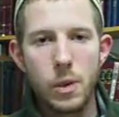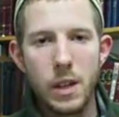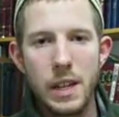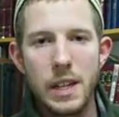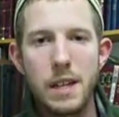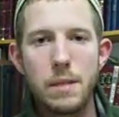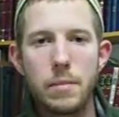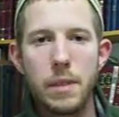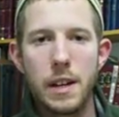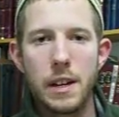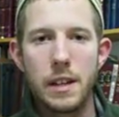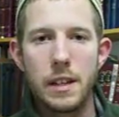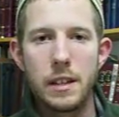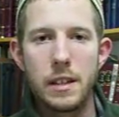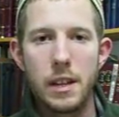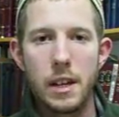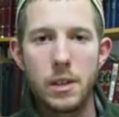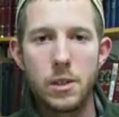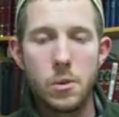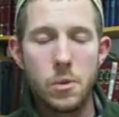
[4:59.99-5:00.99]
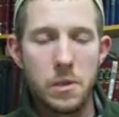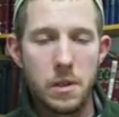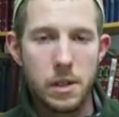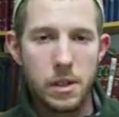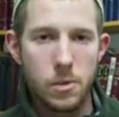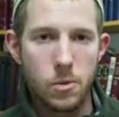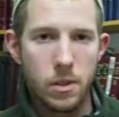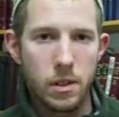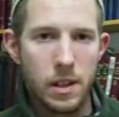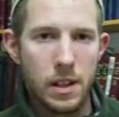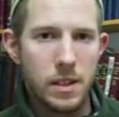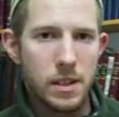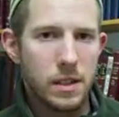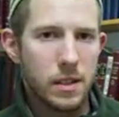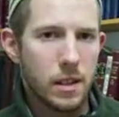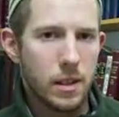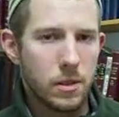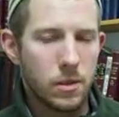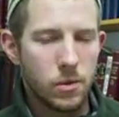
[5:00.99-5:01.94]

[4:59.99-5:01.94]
anybody, not to the Israelites, not to